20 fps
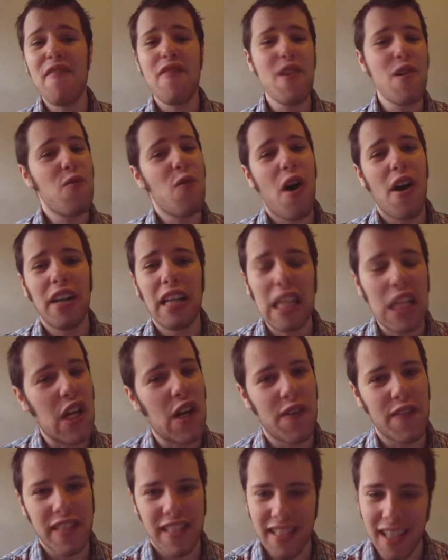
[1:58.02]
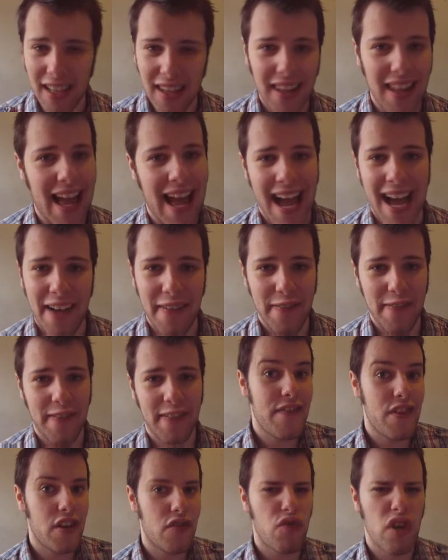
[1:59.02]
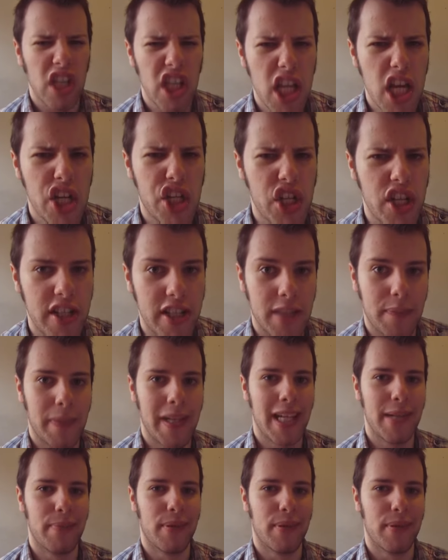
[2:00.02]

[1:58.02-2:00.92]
Everyone loves to laugh, even religious